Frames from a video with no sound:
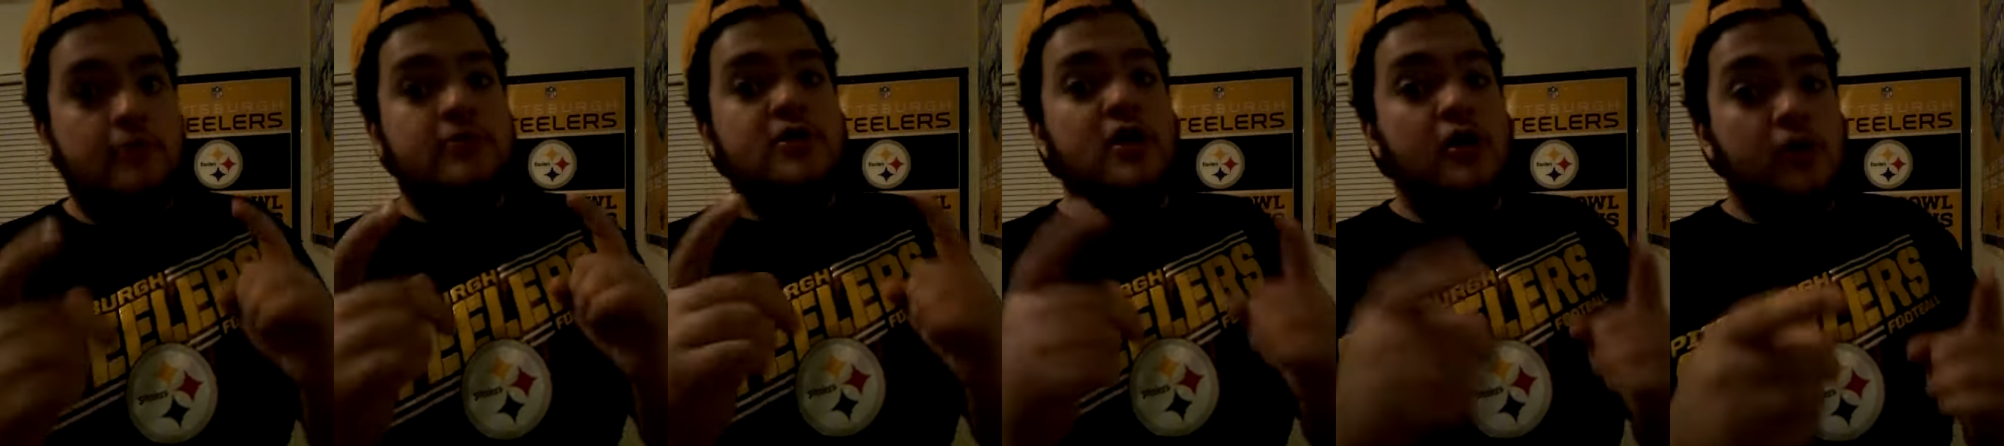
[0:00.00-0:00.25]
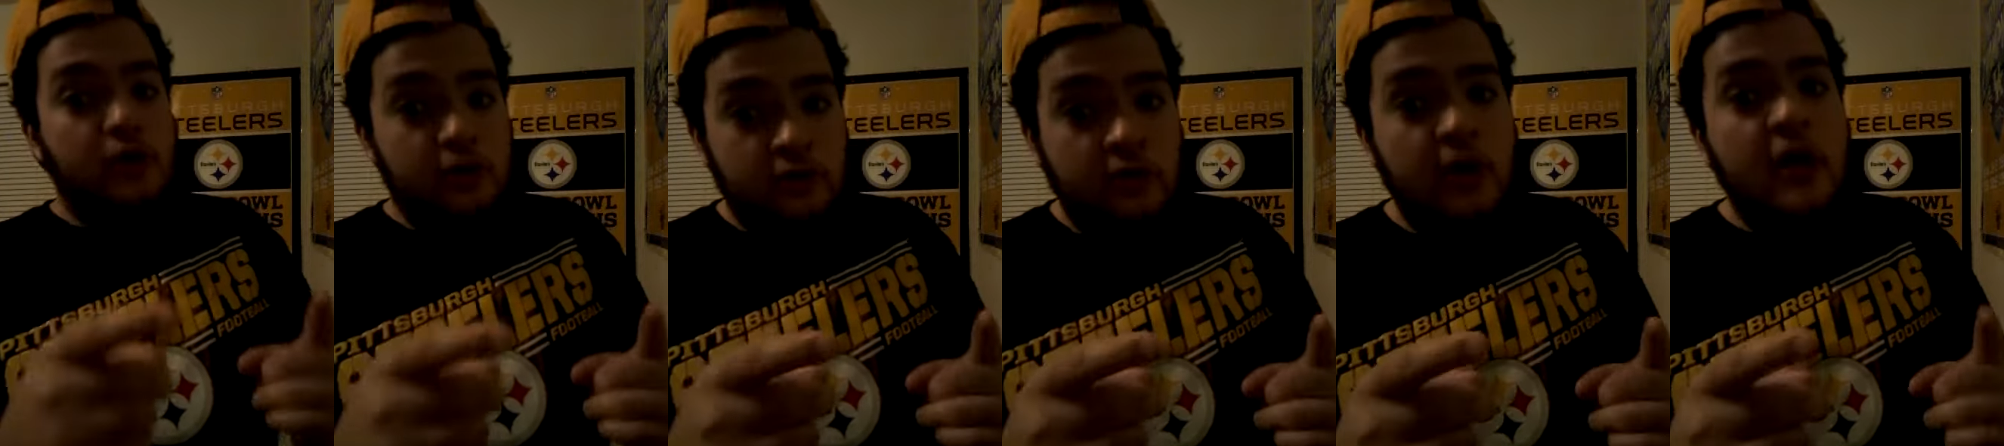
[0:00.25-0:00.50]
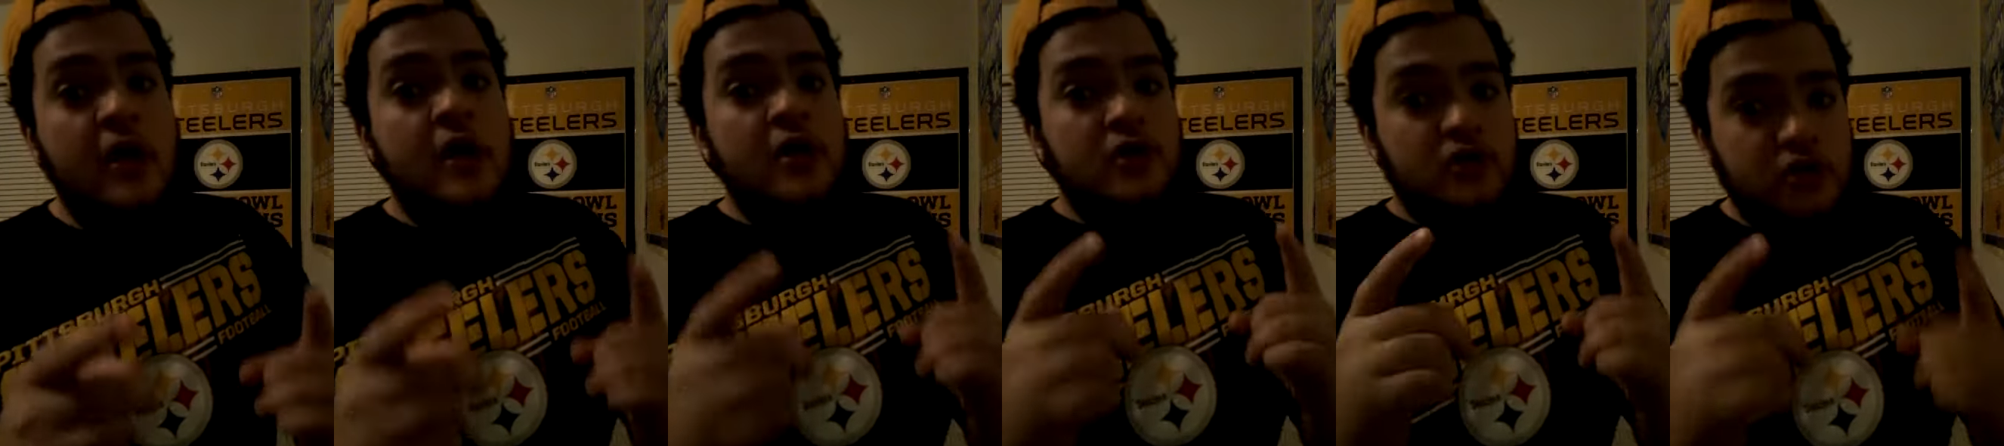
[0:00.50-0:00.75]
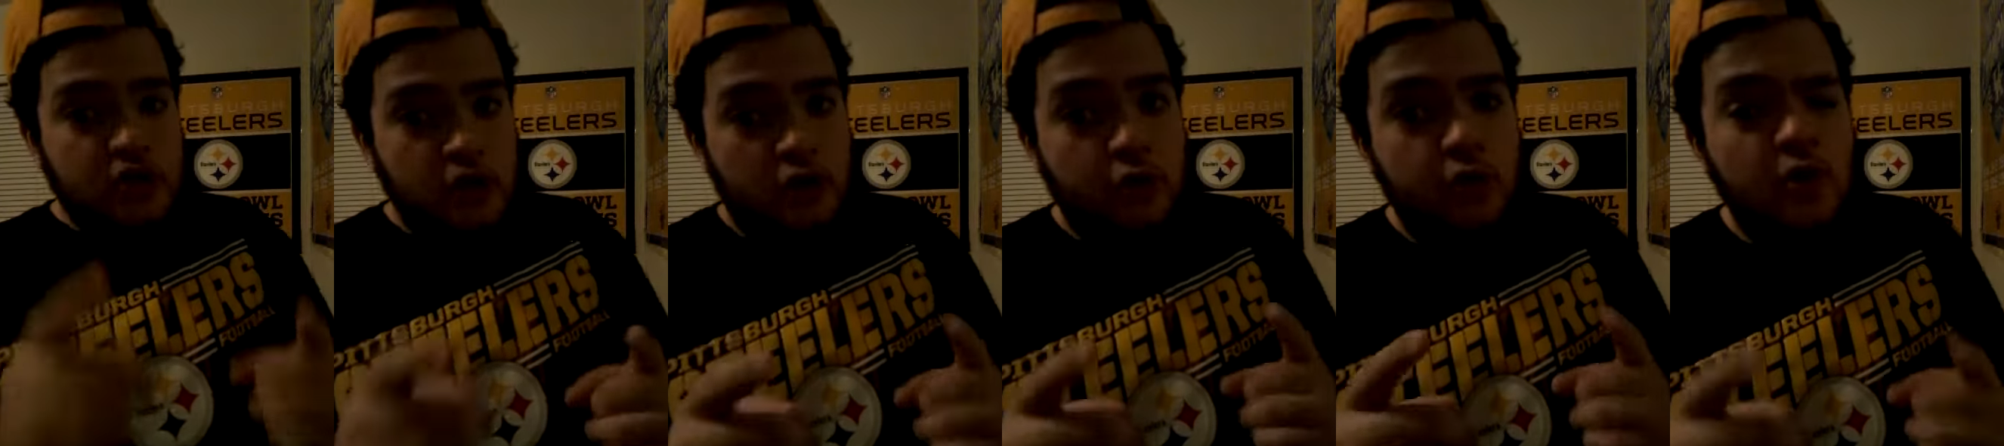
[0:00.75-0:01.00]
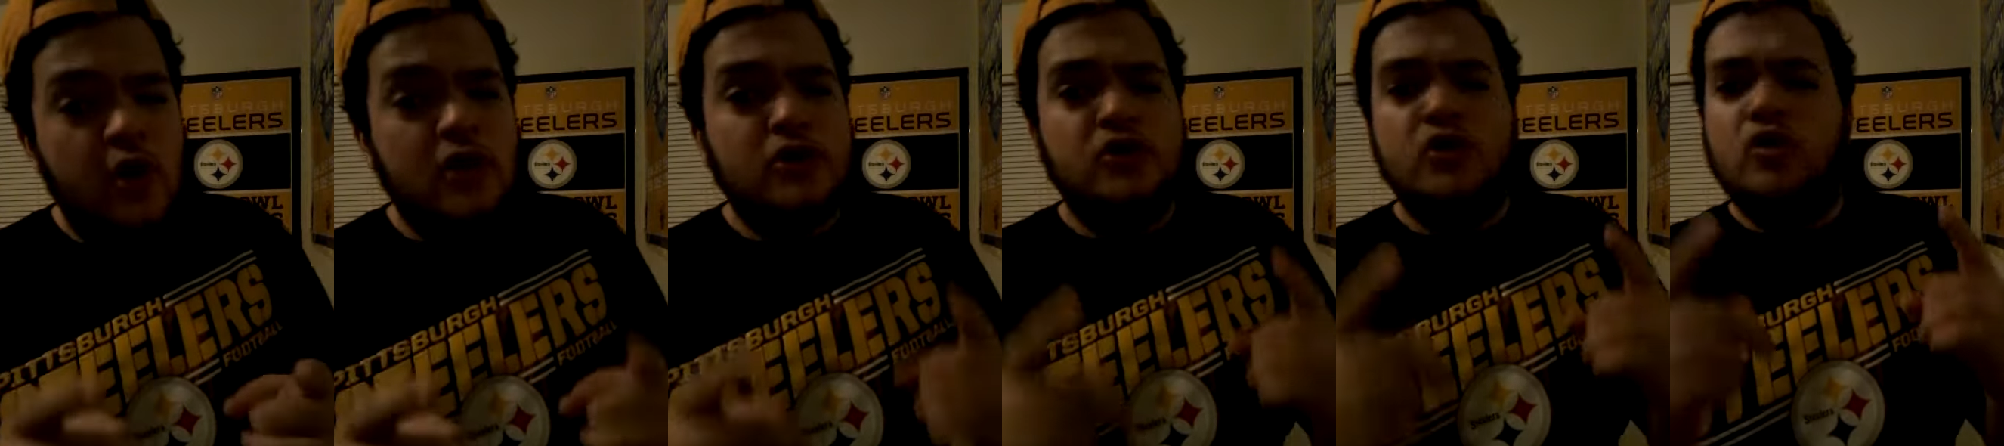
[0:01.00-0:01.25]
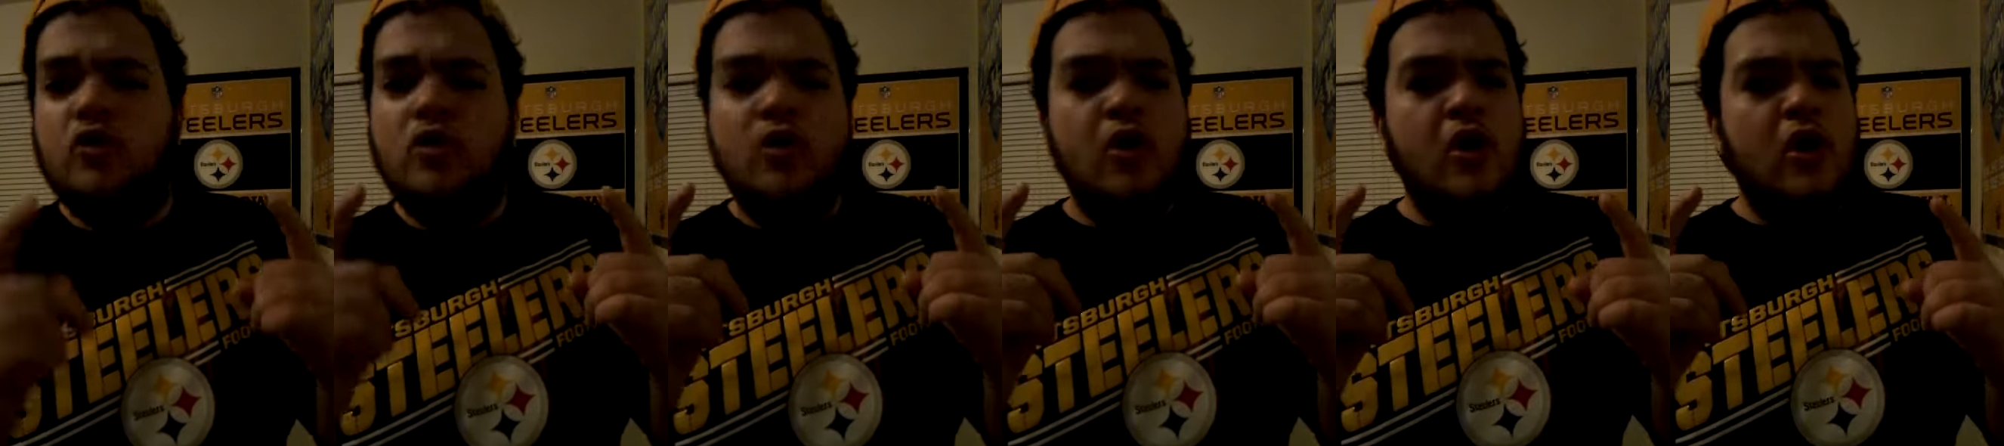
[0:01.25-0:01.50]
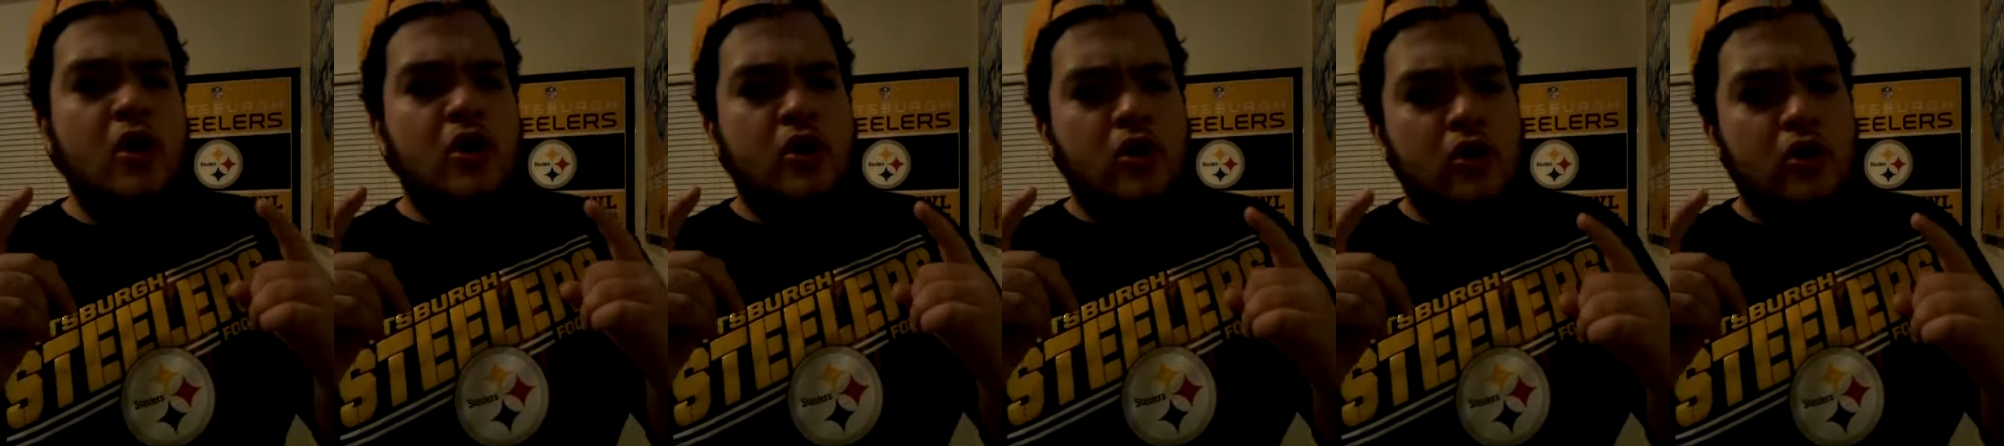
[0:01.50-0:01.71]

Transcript: I'm talking to the ones who